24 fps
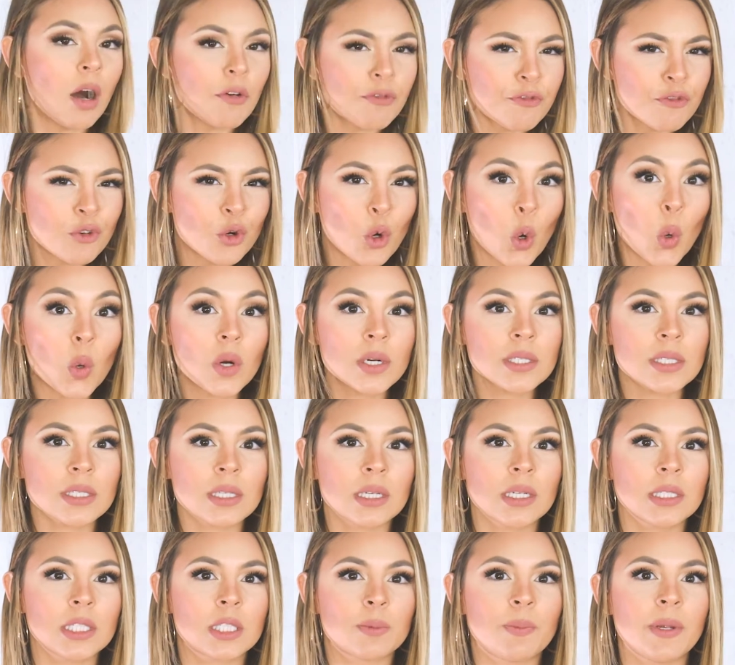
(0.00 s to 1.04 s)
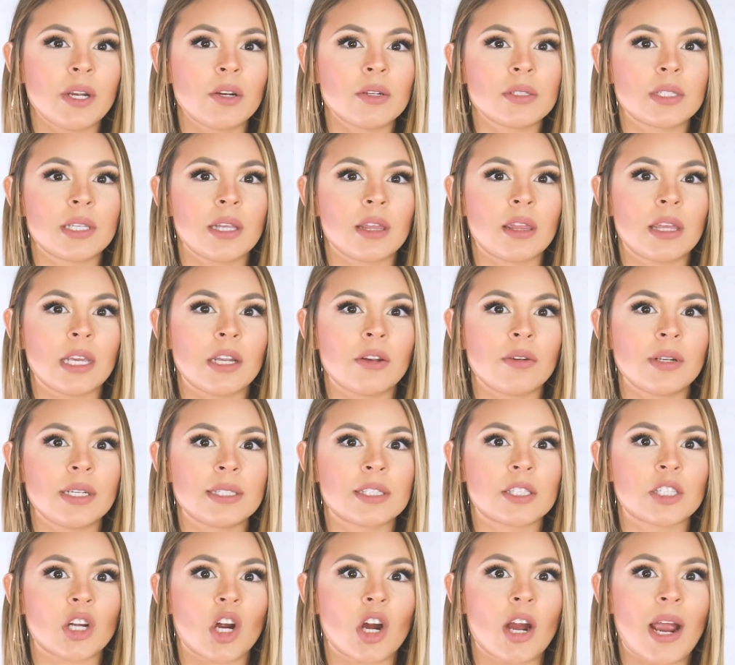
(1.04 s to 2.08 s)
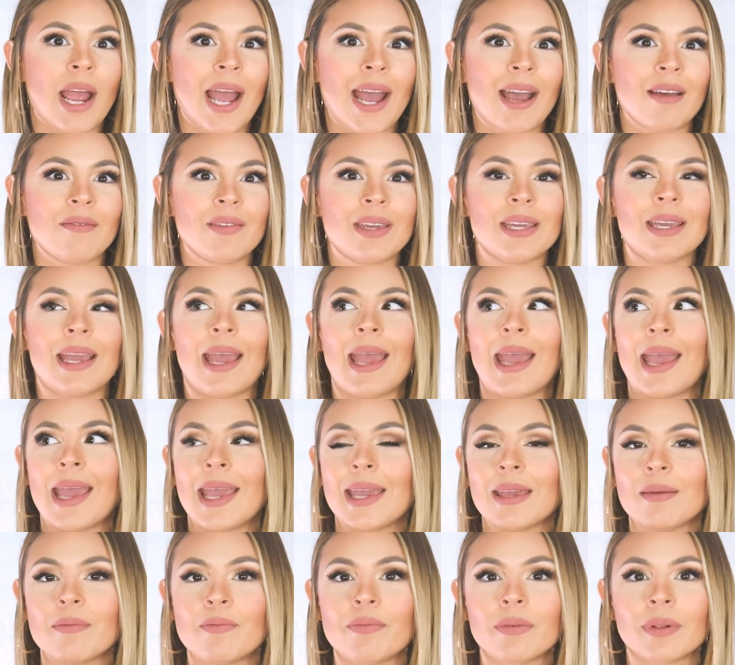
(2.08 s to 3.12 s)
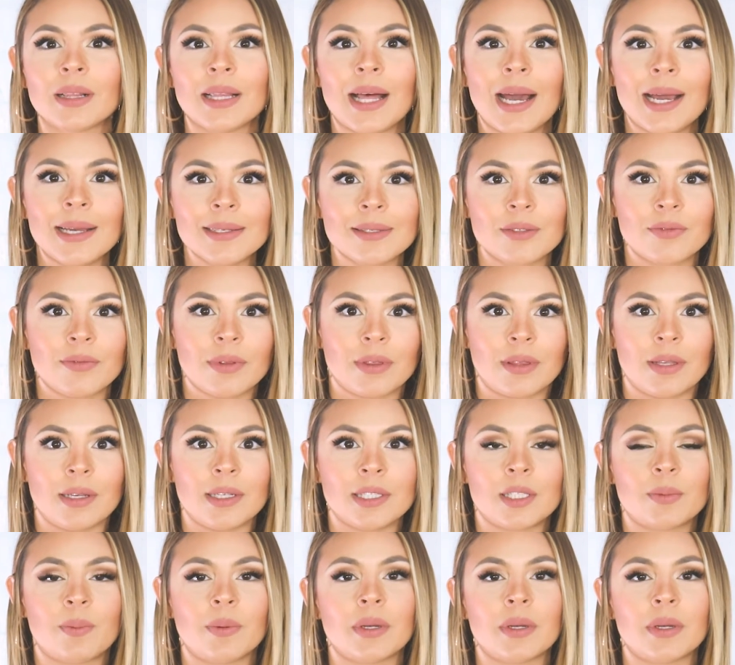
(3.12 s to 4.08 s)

Of course, conspiracy theorists are having a blast with this,